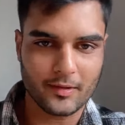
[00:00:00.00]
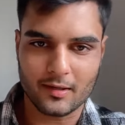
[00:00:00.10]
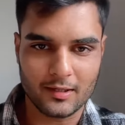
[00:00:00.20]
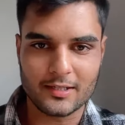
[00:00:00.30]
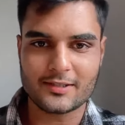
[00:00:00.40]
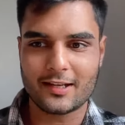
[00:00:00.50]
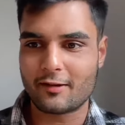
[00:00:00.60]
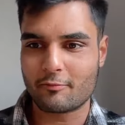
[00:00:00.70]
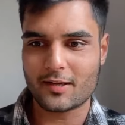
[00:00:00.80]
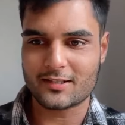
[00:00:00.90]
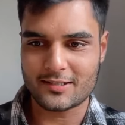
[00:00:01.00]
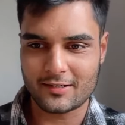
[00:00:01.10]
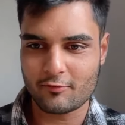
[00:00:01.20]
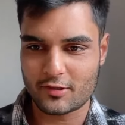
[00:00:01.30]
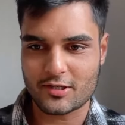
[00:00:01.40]
unless they give me
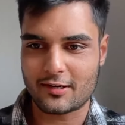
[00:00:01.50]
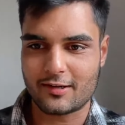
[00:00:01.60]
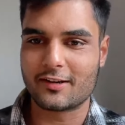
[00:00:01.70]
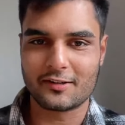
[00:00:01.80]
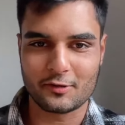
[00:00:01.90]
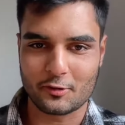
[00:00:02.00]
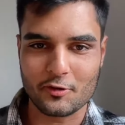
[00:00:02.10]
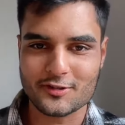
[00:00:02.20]
consent, which I didn't took.